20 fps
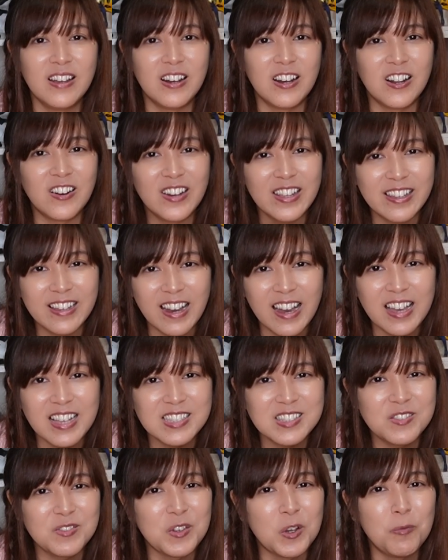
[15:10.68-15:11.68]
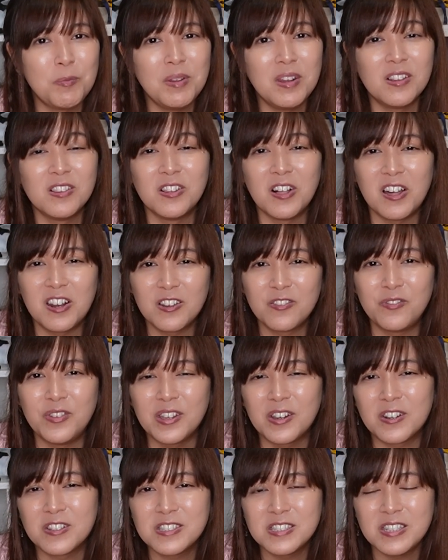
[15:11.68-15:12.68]
Alright guys, we opened a lot of
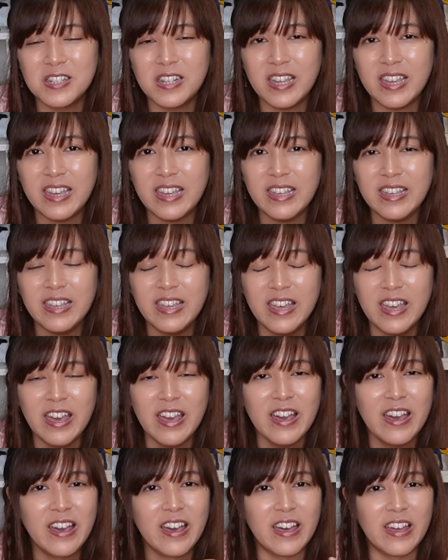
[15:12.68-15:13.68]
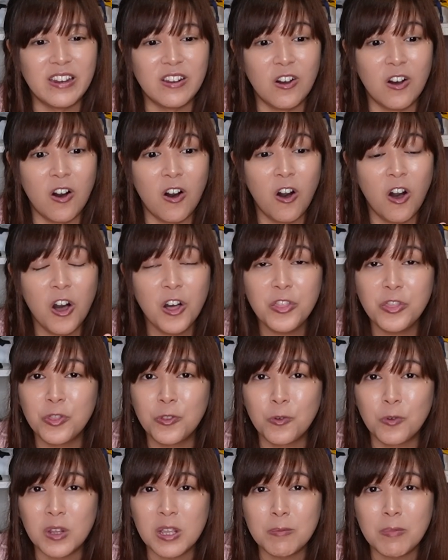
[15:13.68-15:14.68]
figures today, and all
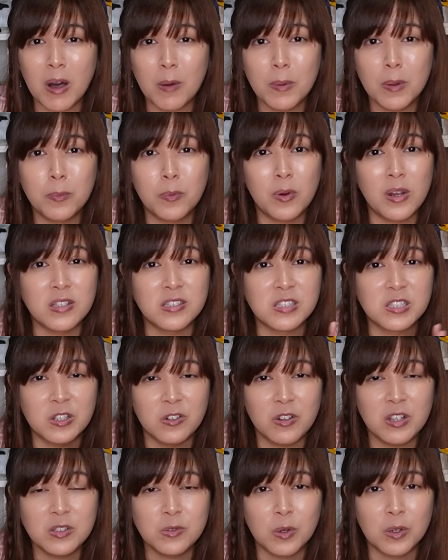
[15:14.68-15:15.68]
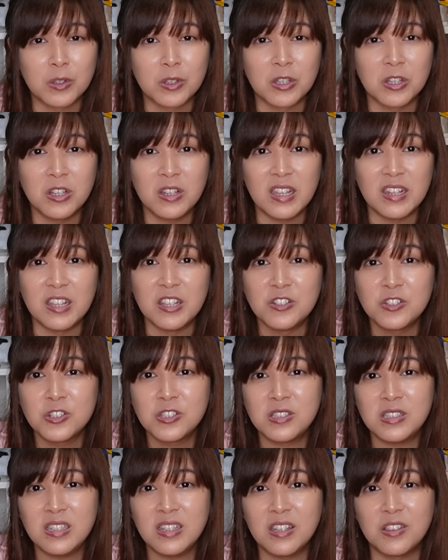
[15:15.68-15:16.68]
three Pop-Up Parade series were good and
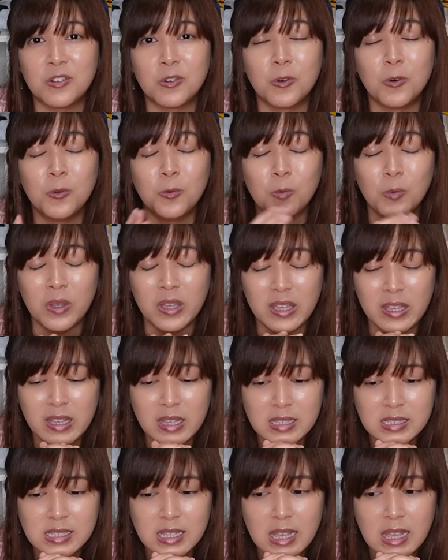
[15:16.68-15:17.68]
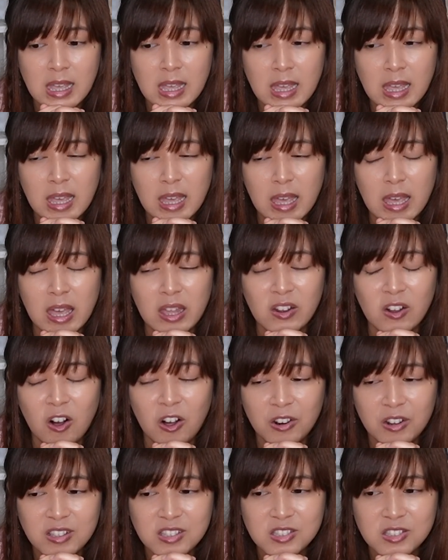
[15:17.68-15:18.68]
interesting in their own ways. And
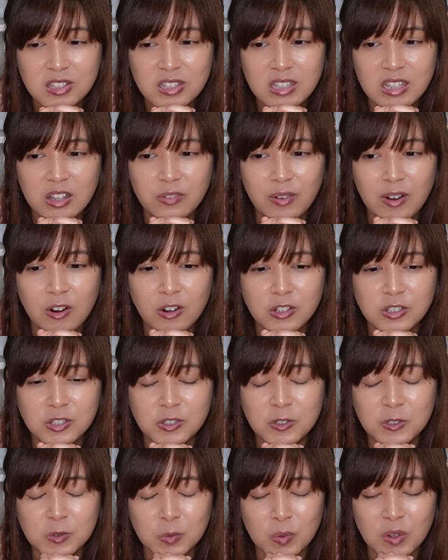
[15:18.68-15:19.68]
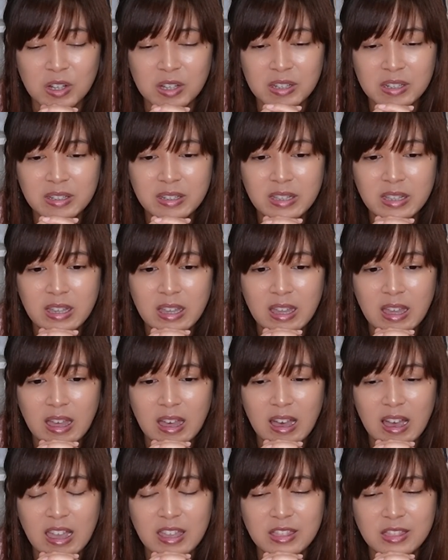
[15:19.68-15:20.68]
honestly, if I were to choose one,
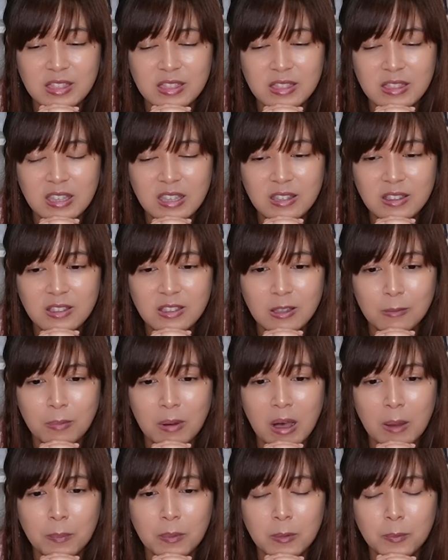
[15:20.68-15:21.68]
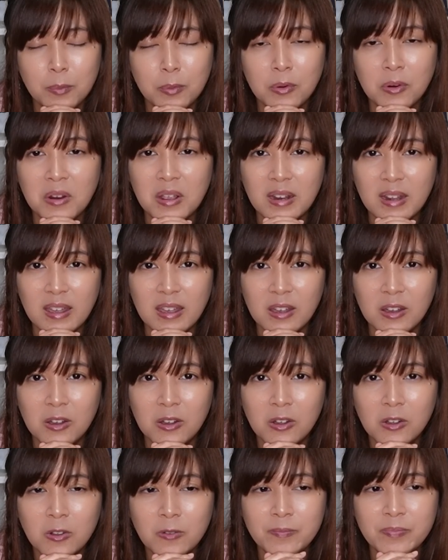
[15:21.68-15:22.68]
I think the Pop-Up Parade
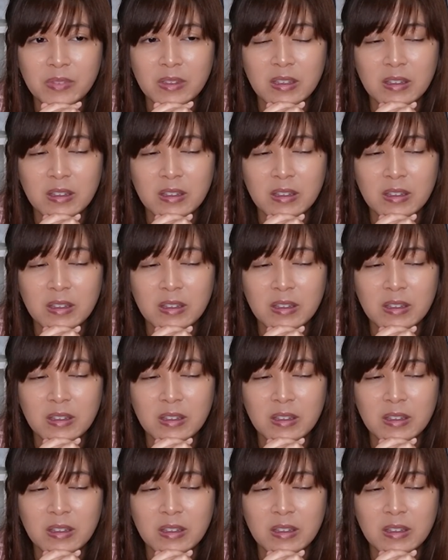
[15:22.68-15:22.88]
L